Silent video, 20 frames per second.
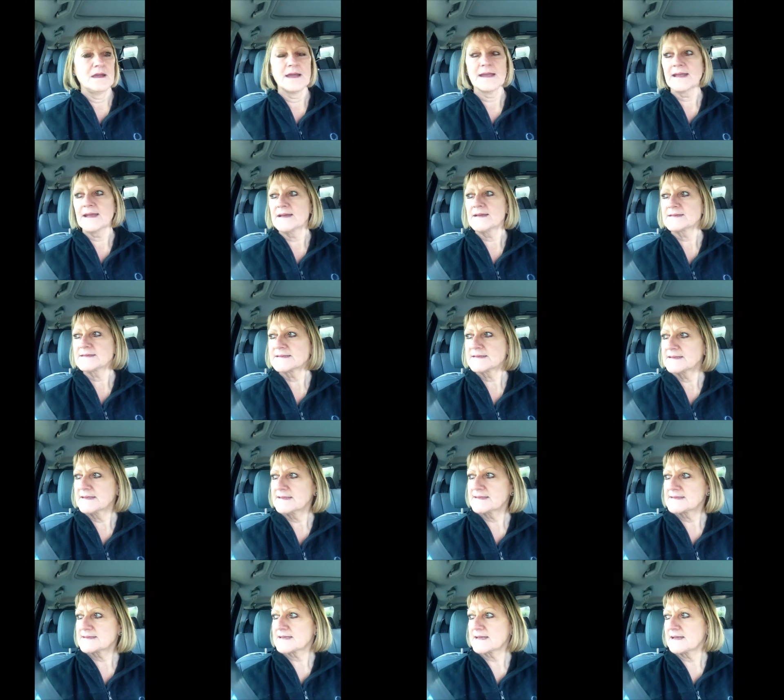Hi guys,
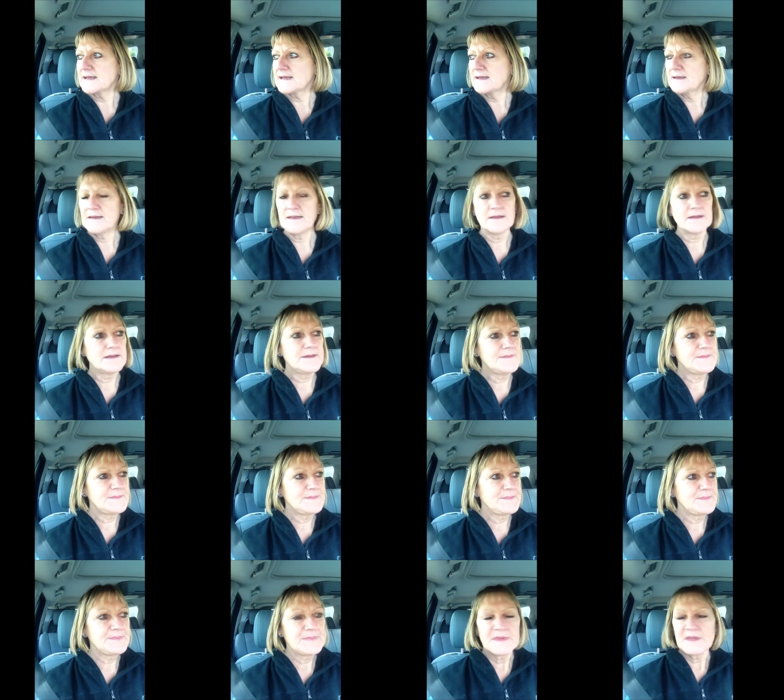it's Diane here.
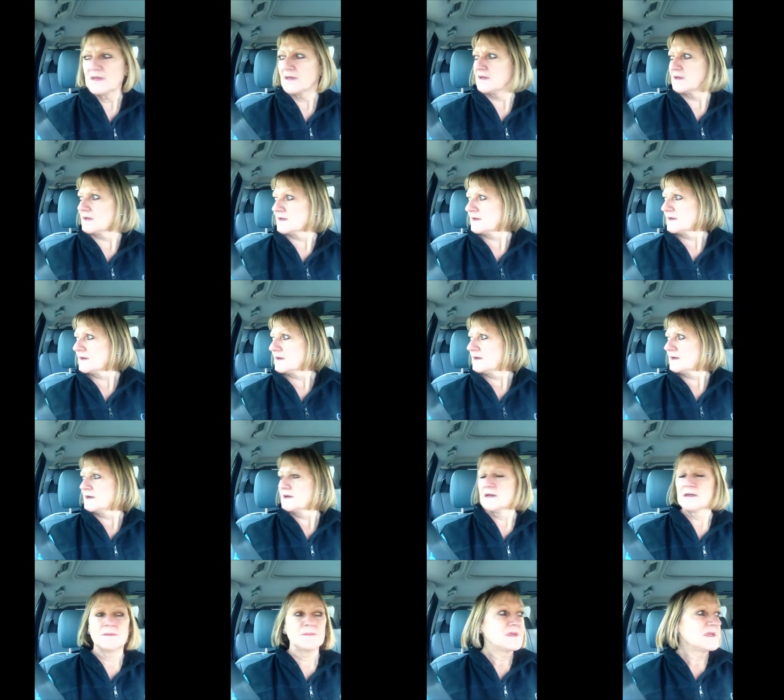
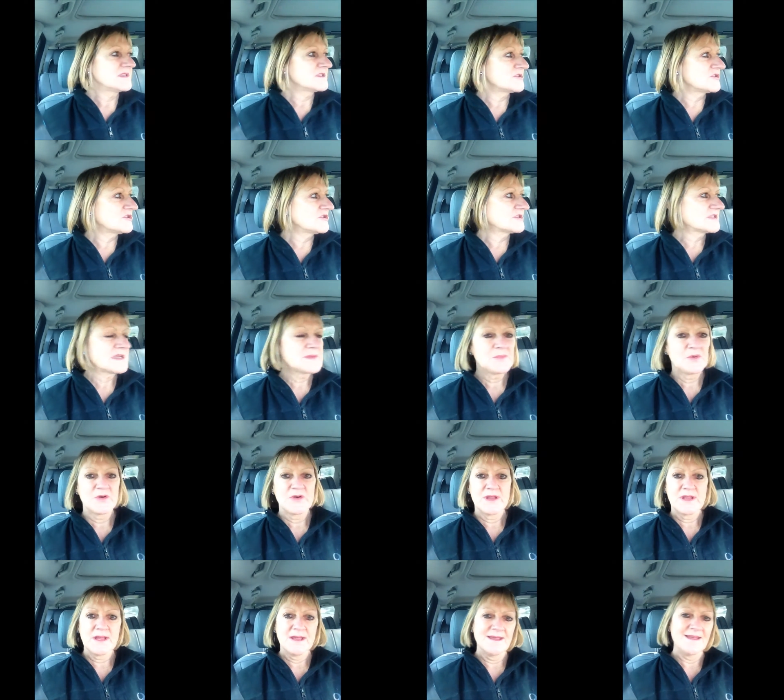It's Tuesday
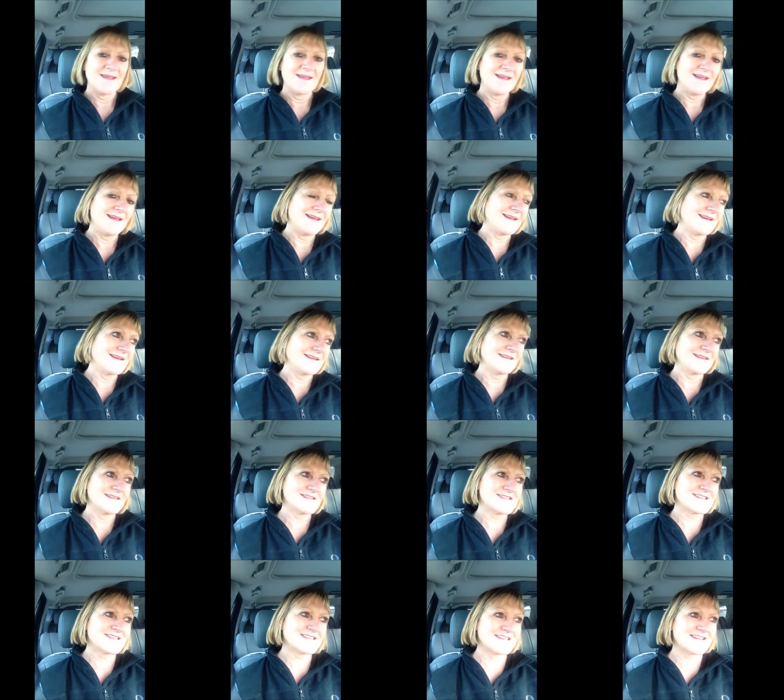morning,
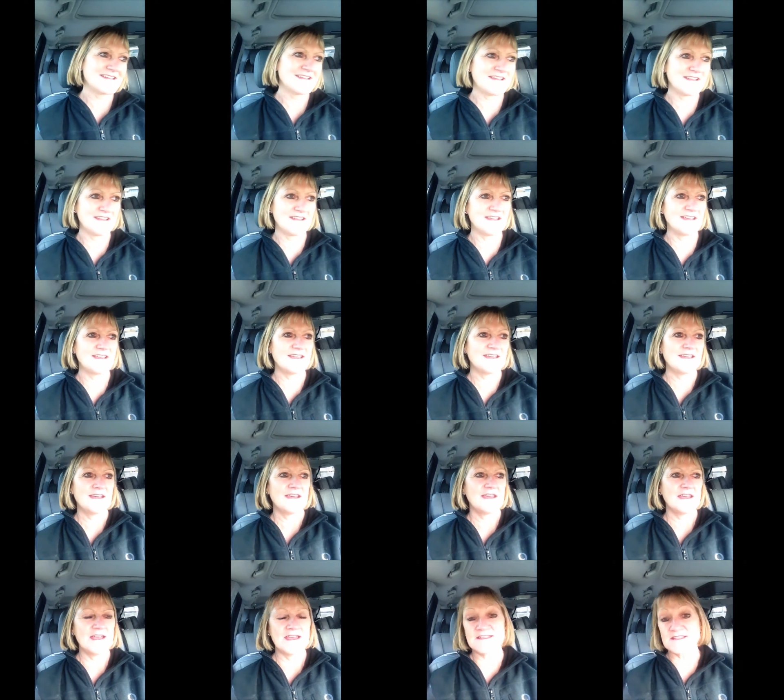and
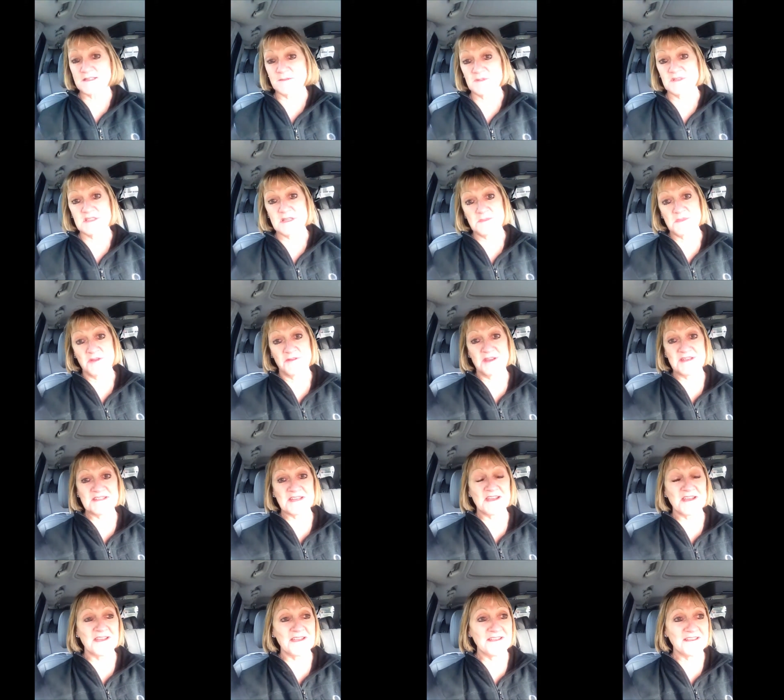as I'm
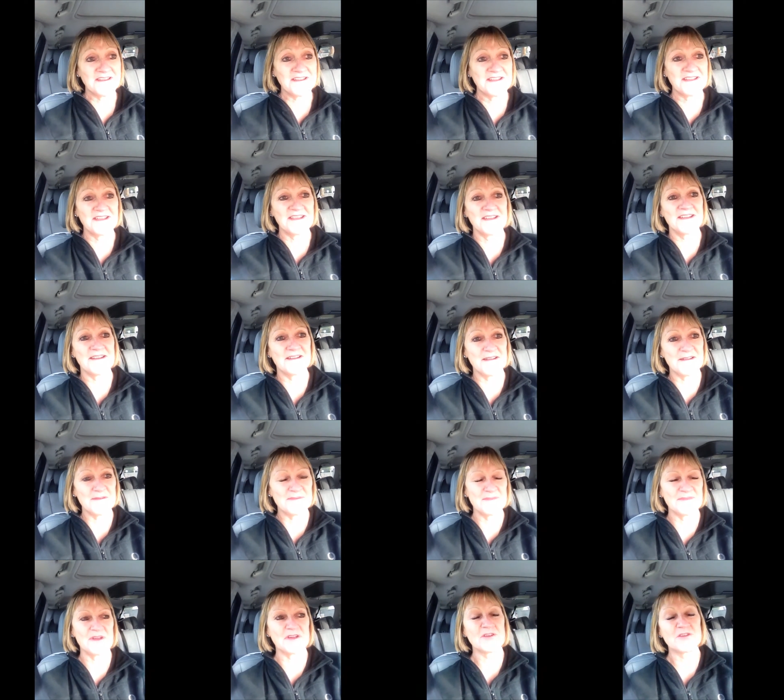semi-retired,
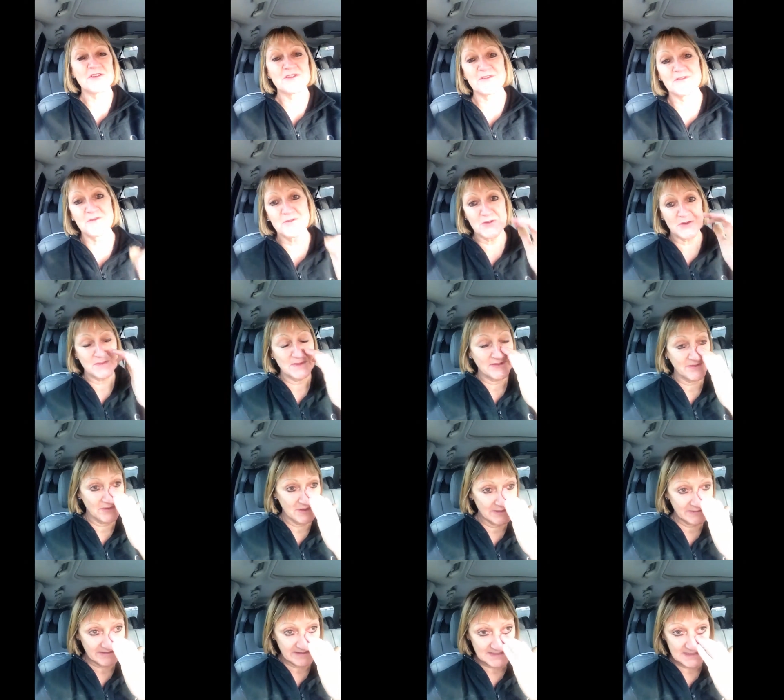I can't afford to be
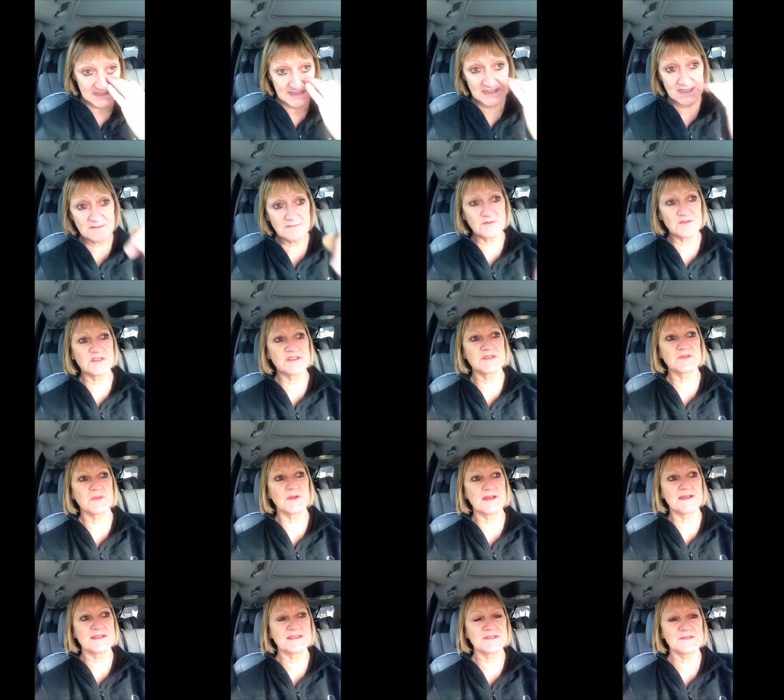fully retired, which
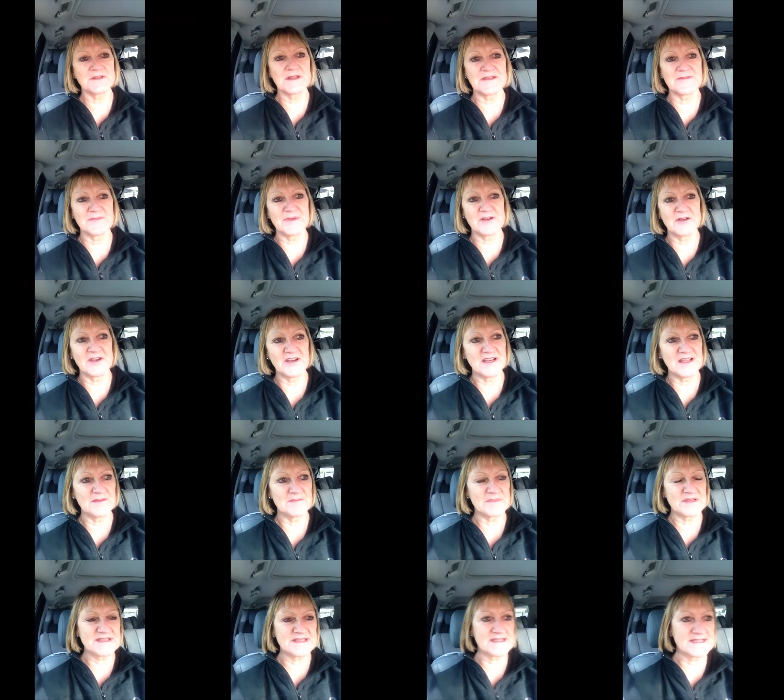is why I still have my
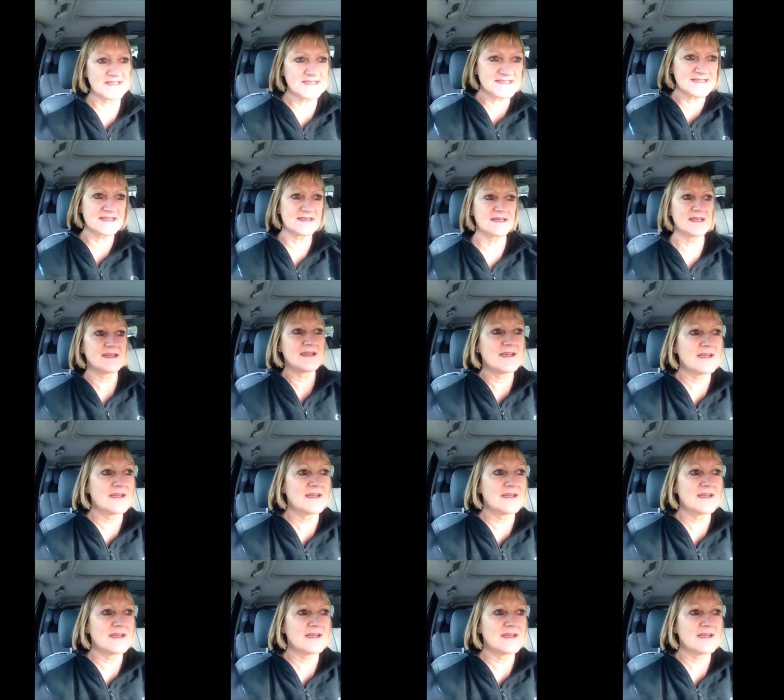online business.